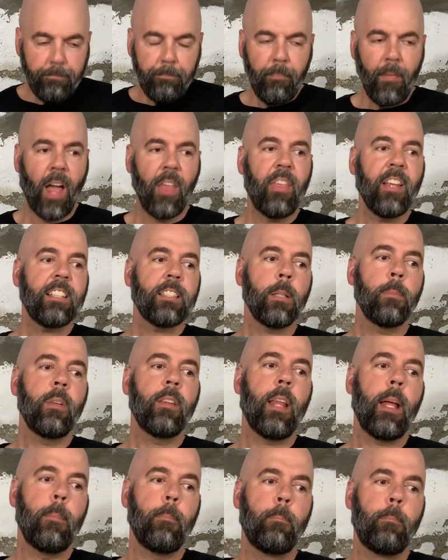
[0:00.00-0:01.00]
I think some of
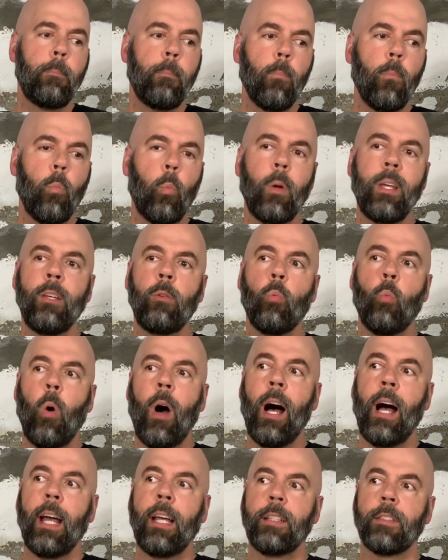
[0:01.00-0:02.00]
that wheat
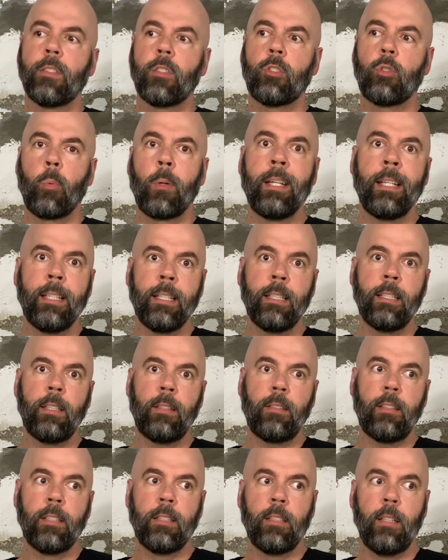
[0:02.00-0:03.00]
wine
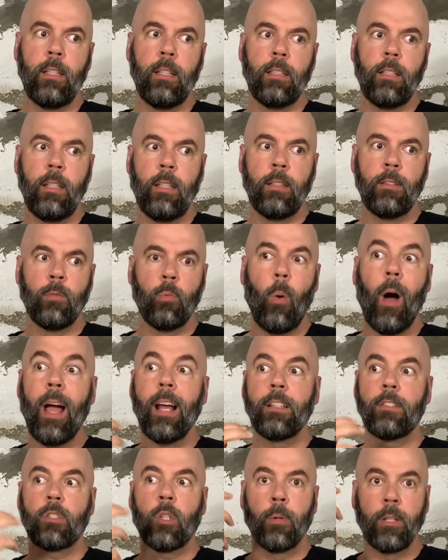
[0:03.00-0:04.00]
sweetness is why
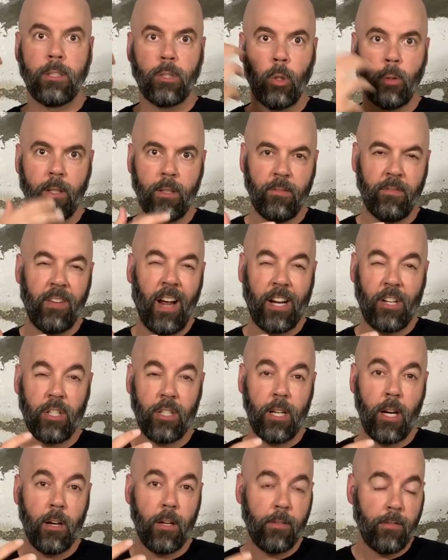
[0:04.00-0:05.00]
it's going so
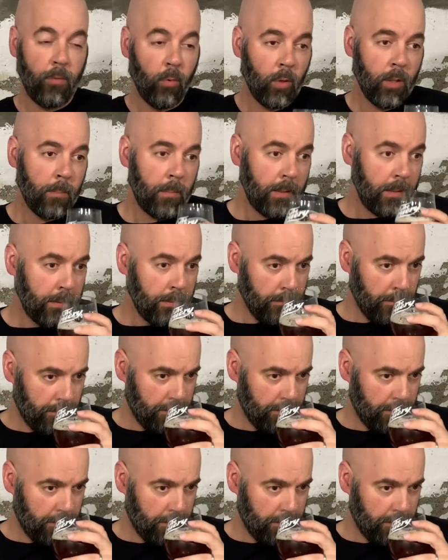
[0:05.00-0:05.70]
confectionery for me.